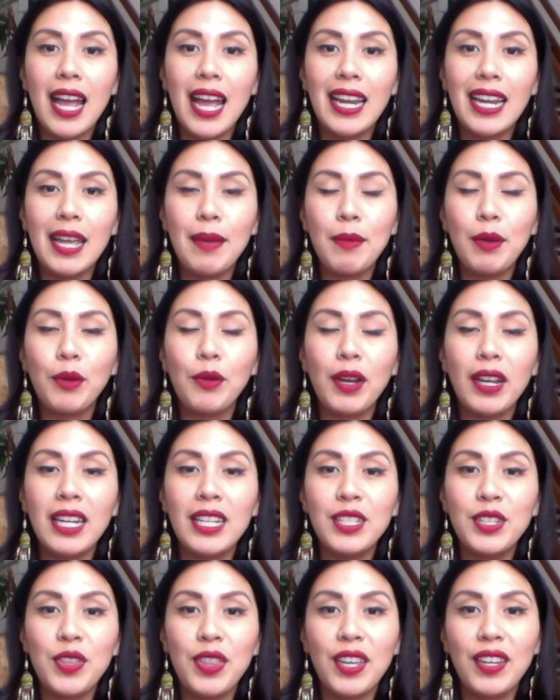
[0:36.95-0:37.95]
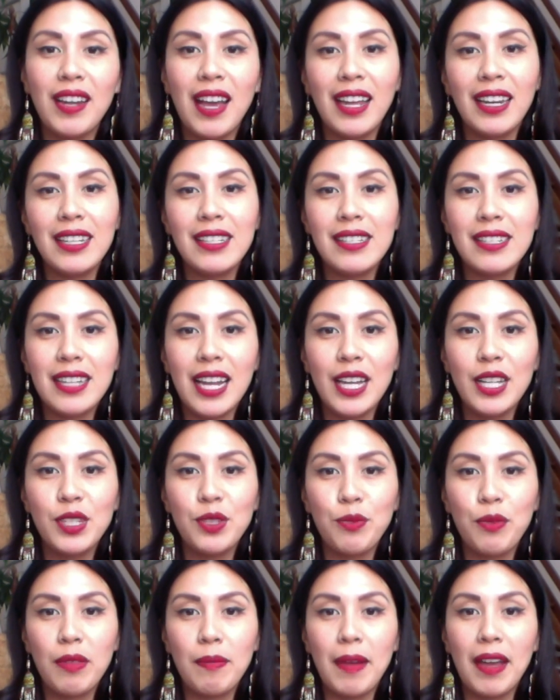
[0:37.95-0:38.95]
and immigrated to the United
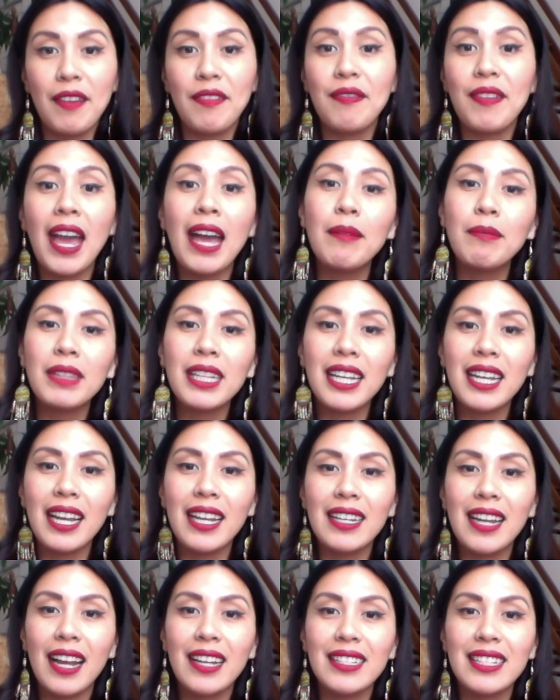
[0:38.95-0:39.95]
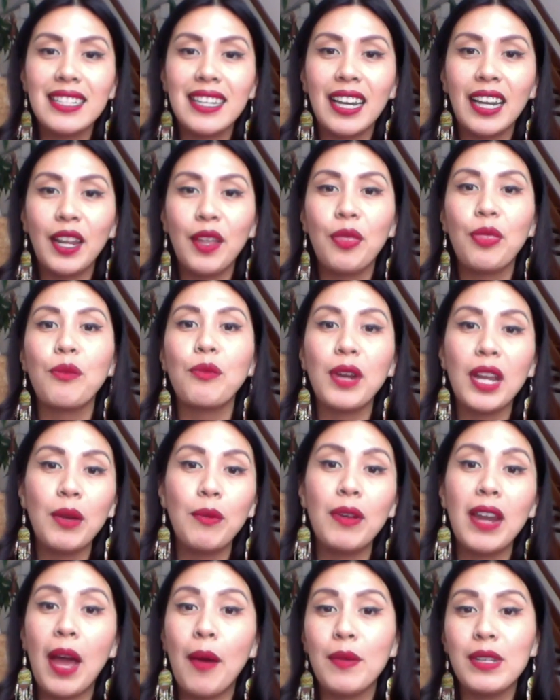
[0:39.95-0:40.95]
States with my family in 1993
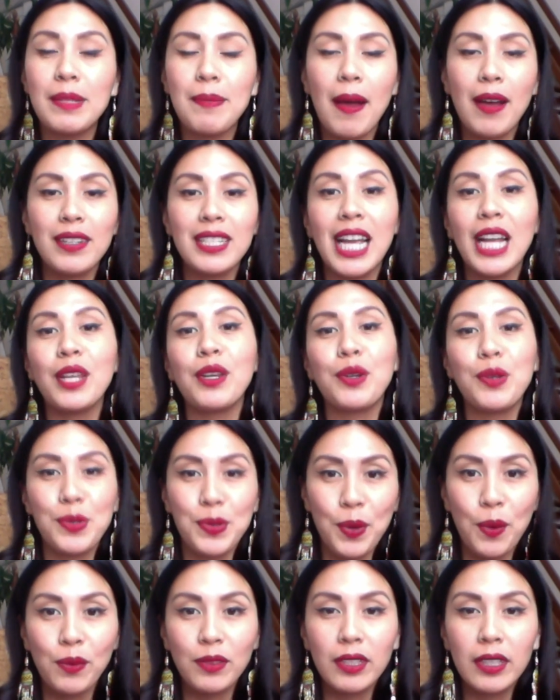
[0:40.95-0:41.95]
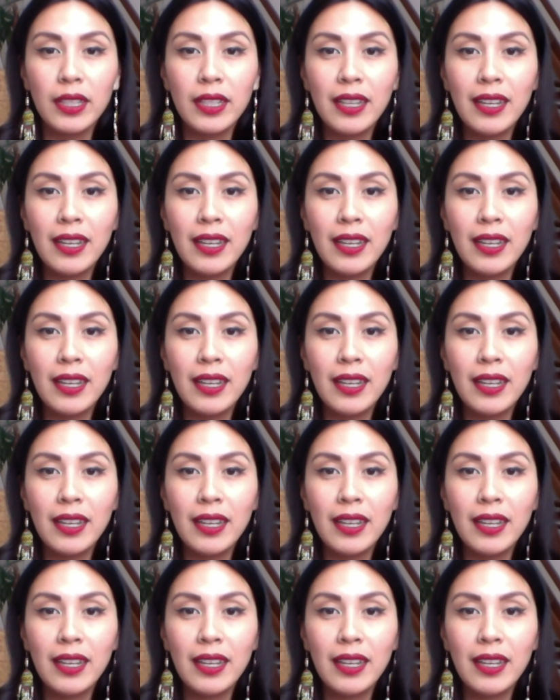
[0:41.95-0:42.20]
when I was about 10 years old.